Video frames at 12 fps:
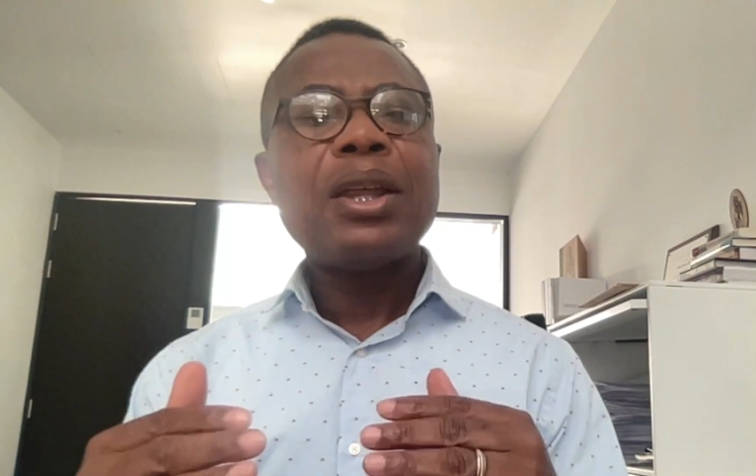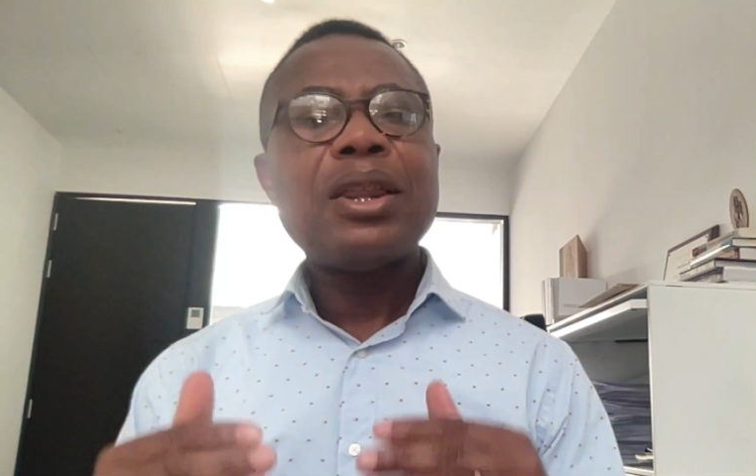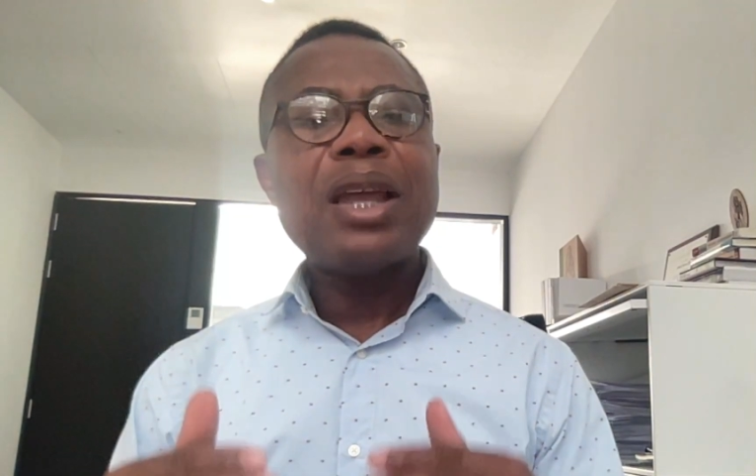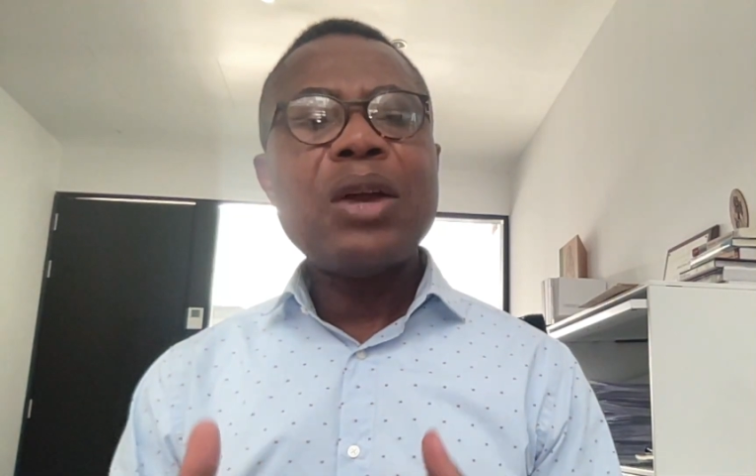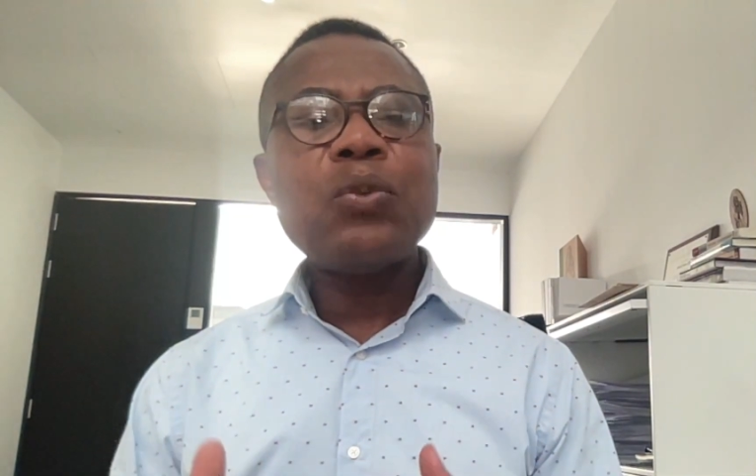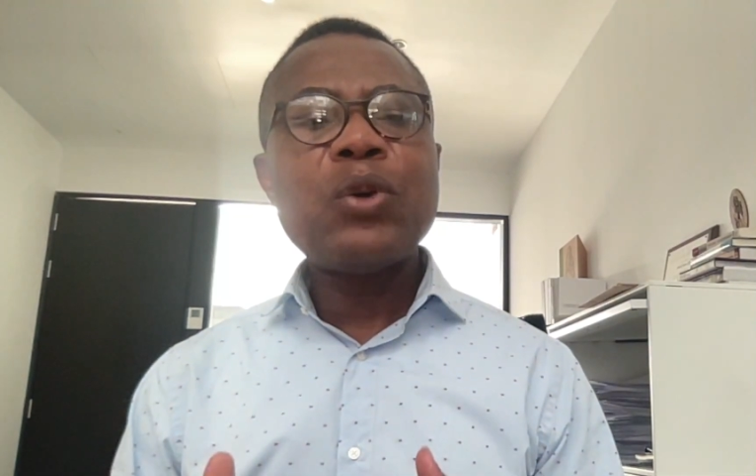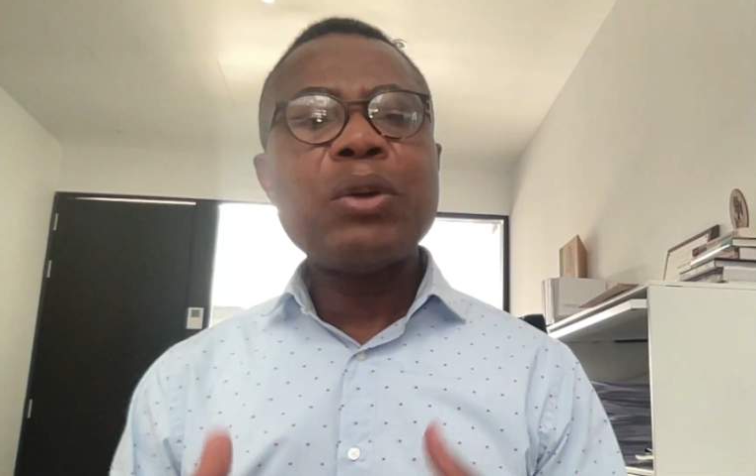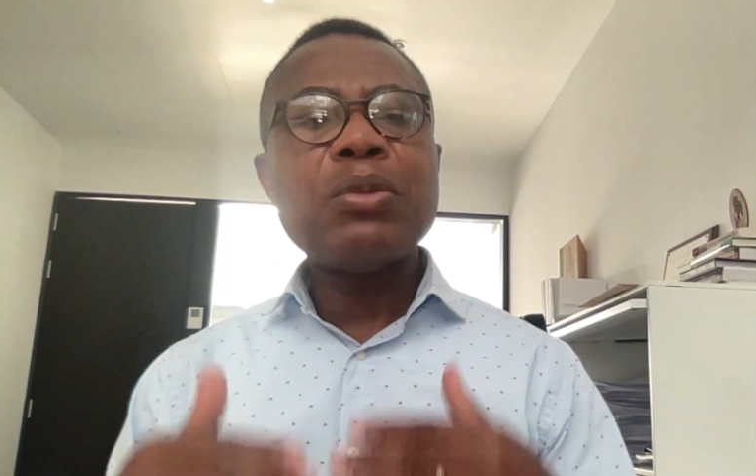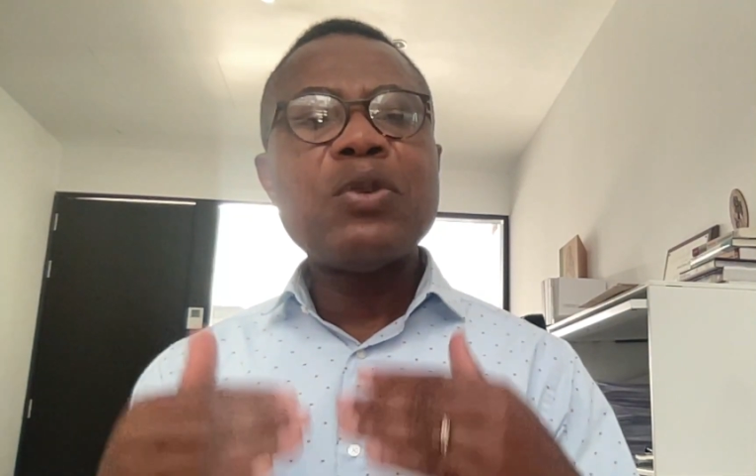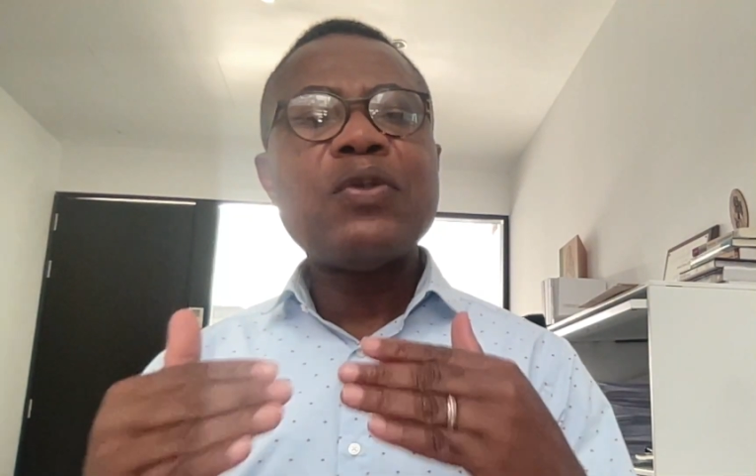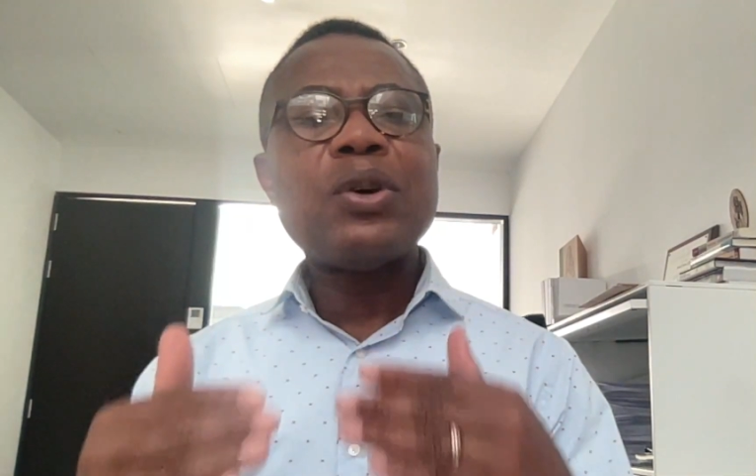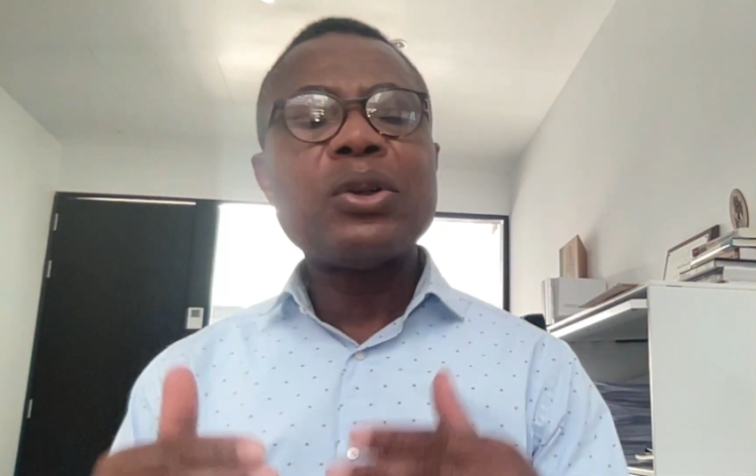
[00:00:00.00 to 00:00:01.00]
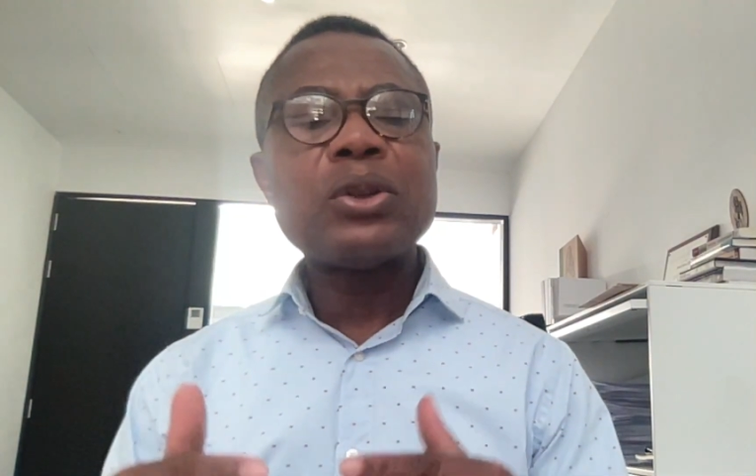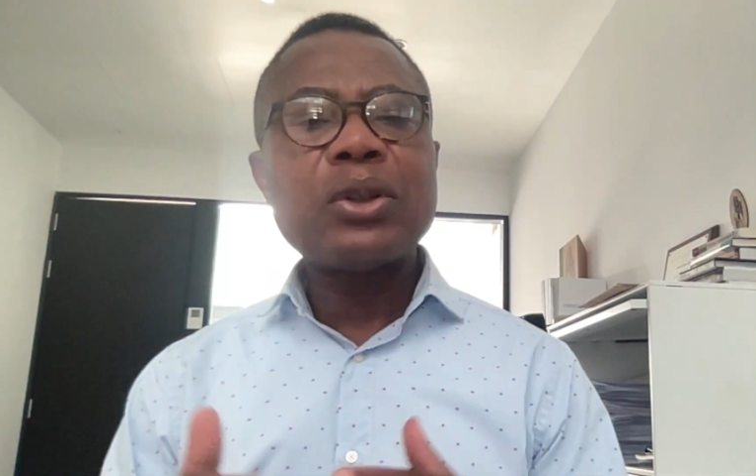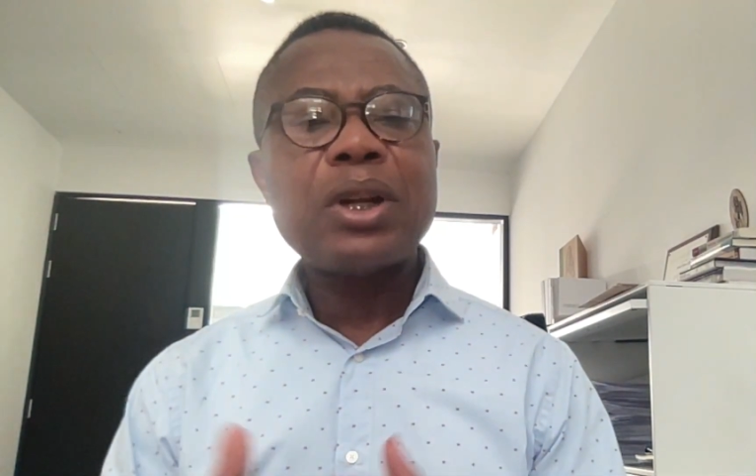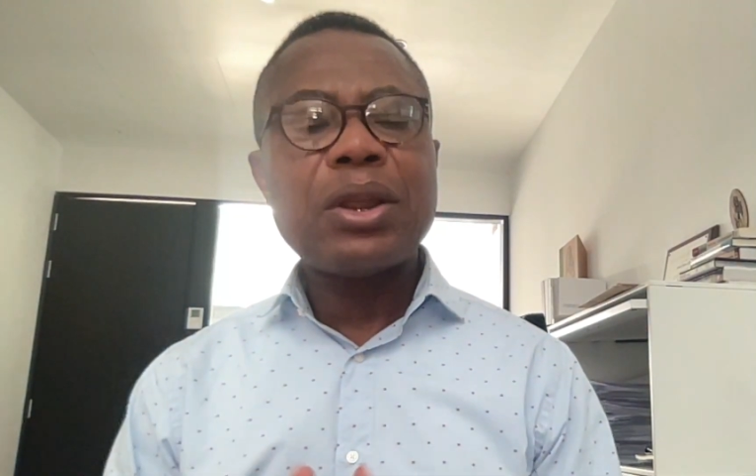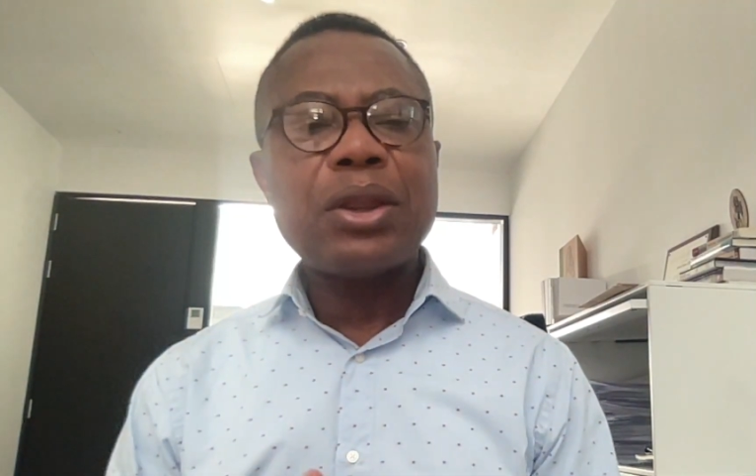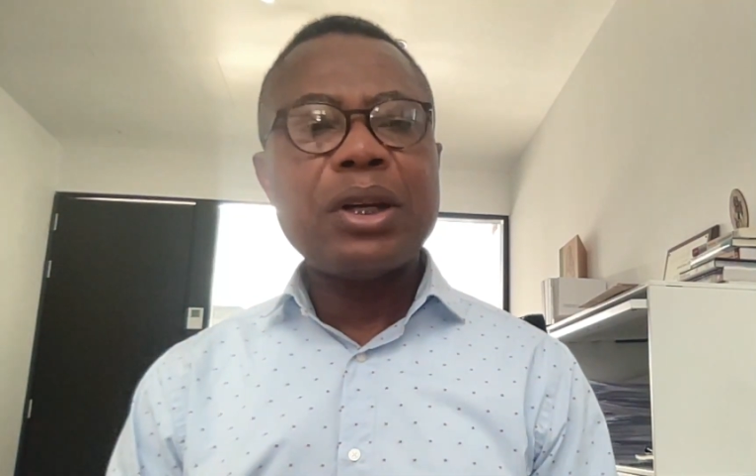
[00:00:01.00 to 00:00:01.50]
then we move on to
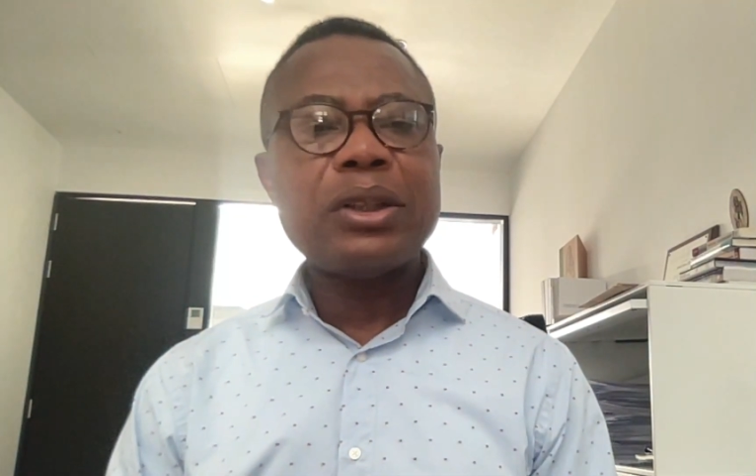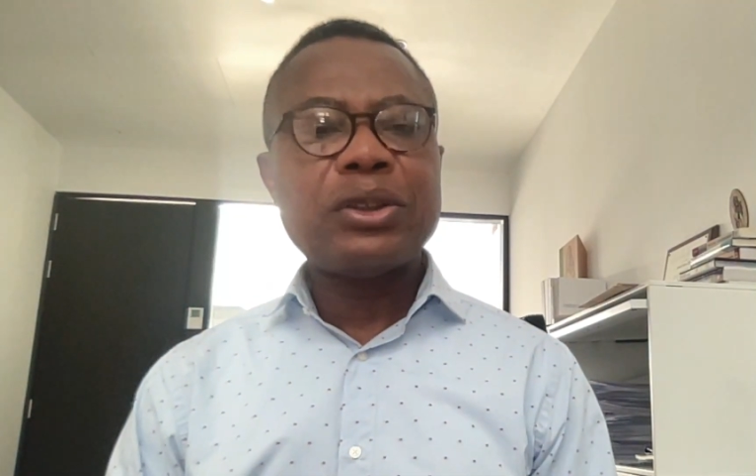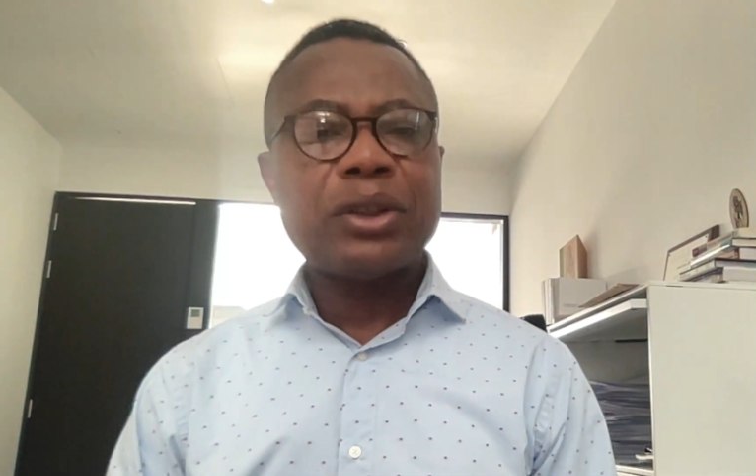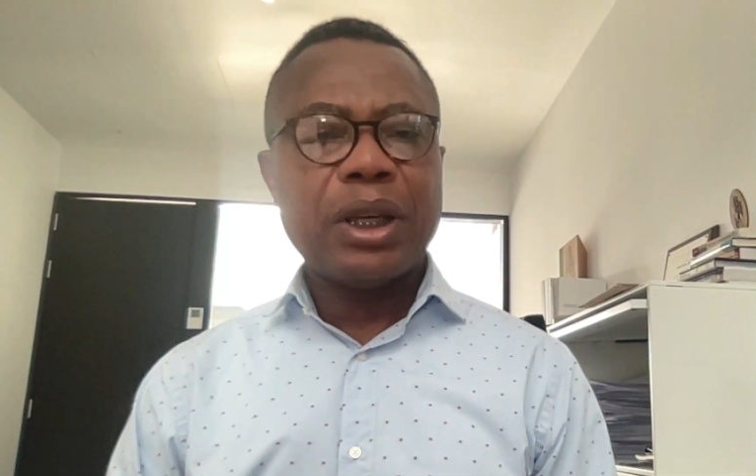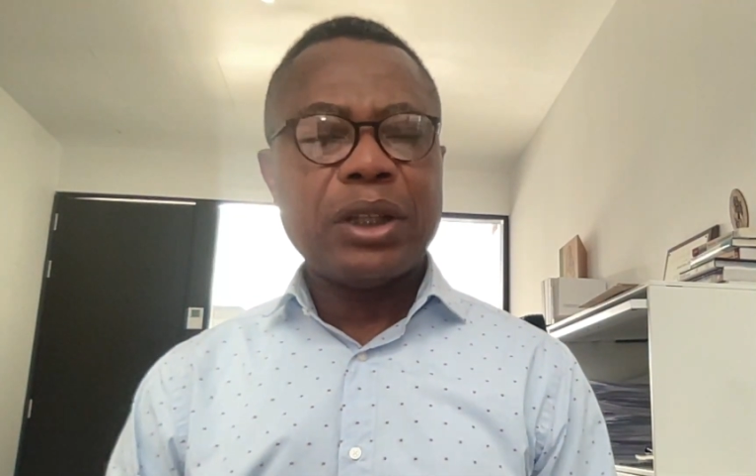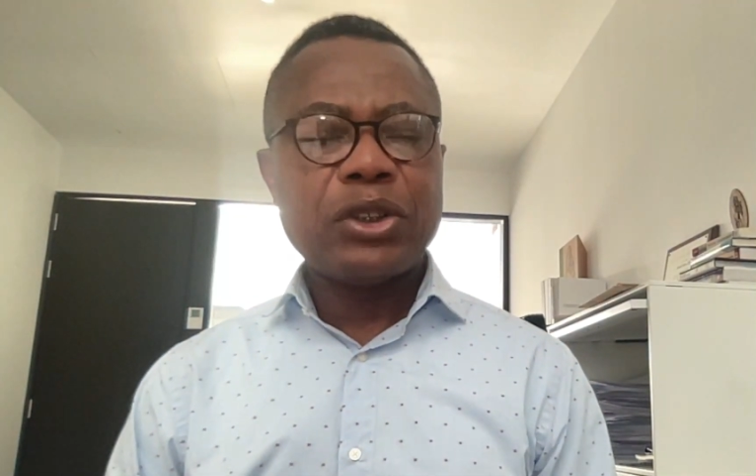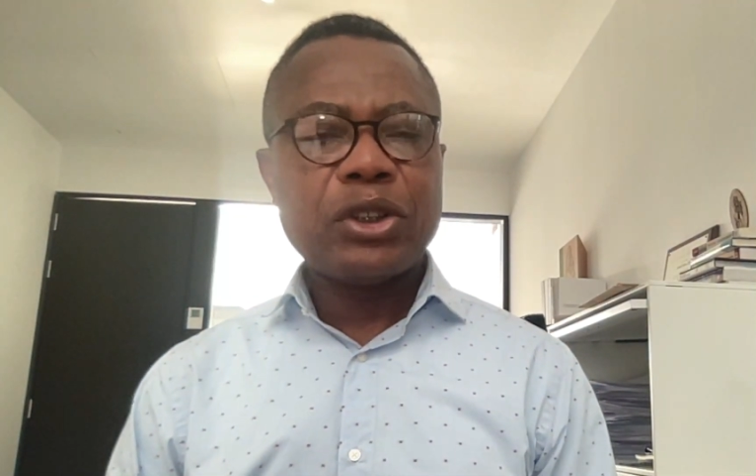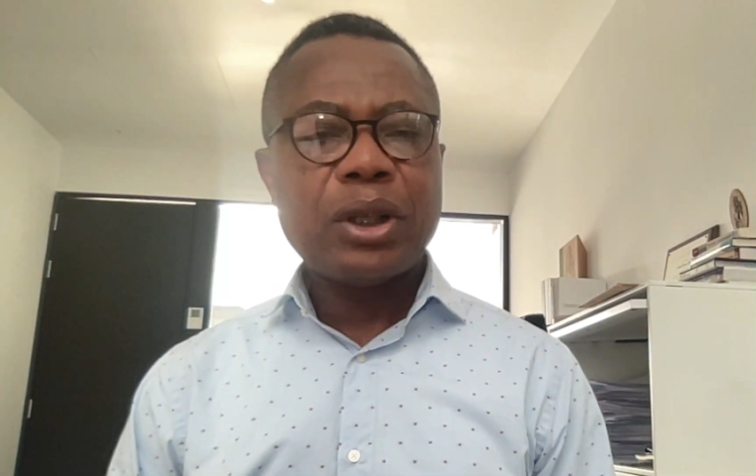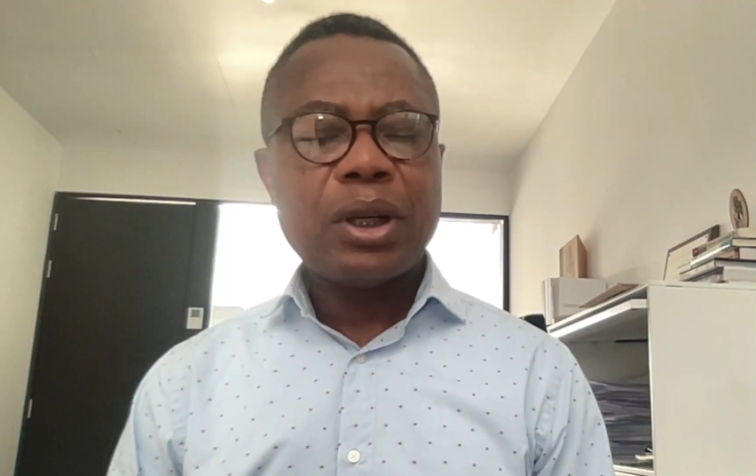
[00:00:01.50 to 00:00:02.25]
the third stage.